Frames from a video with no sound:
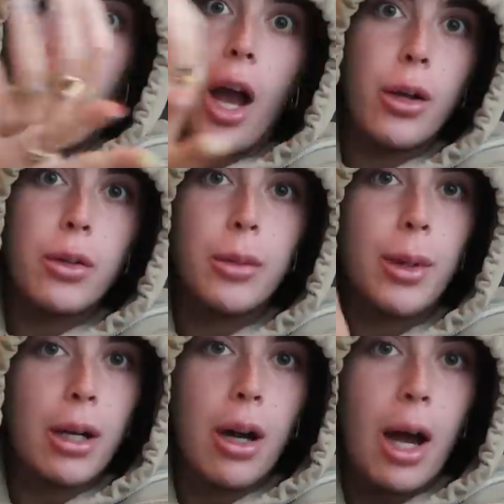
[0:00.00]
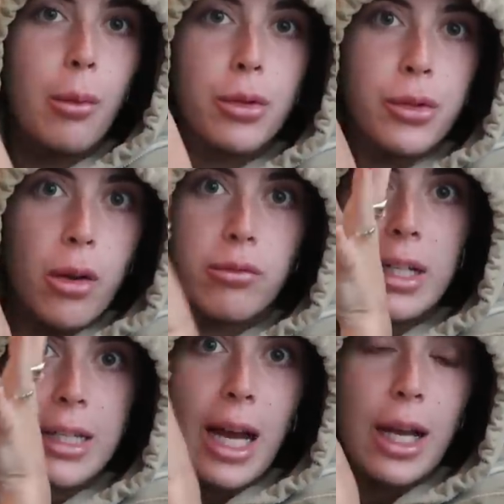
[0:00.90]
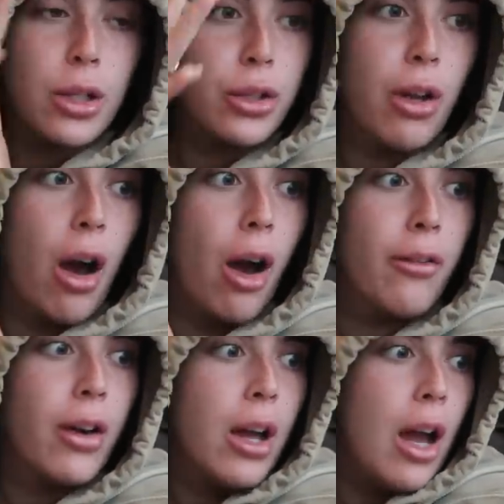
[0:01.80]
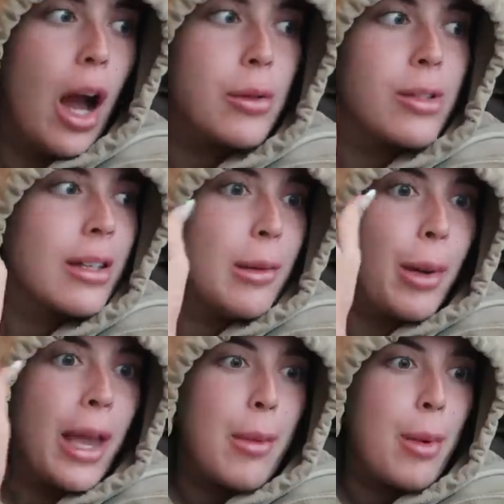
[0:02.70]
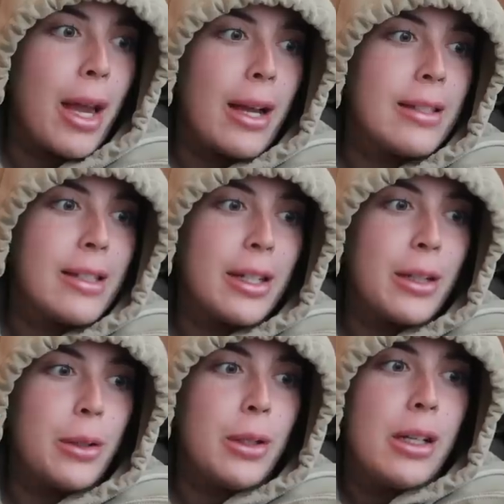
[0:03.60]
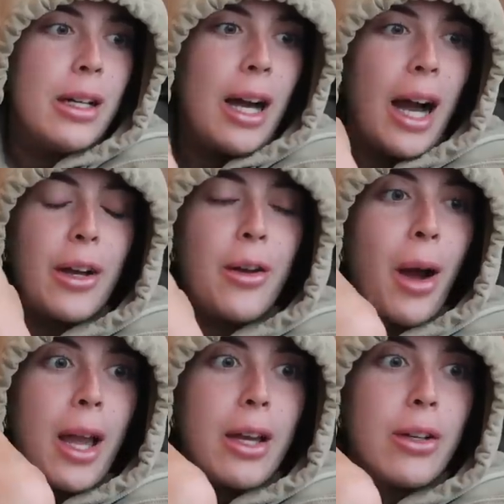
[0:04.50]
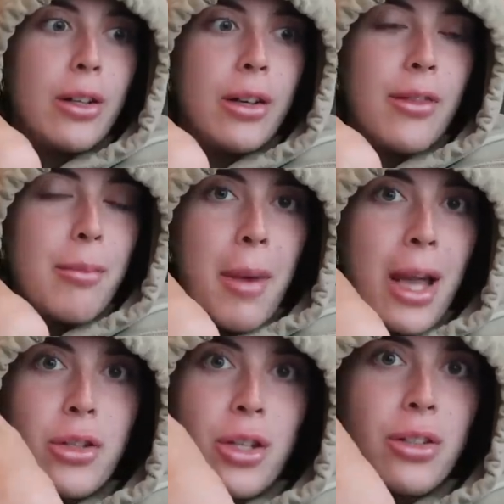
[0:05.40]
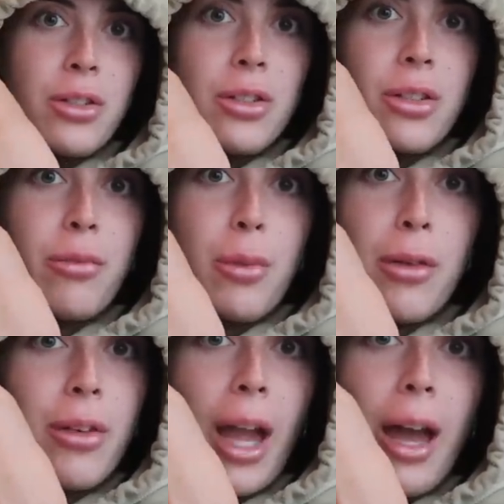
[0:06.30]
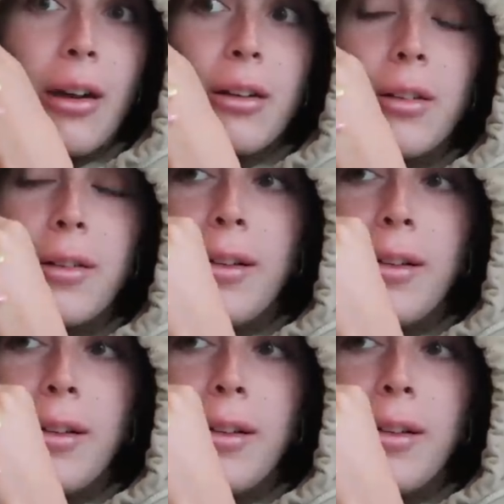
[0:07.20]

ago, oh my God, I was not ready. I couldn't have. I was still a baby. I don't know, I couldn't have imagined of moving out.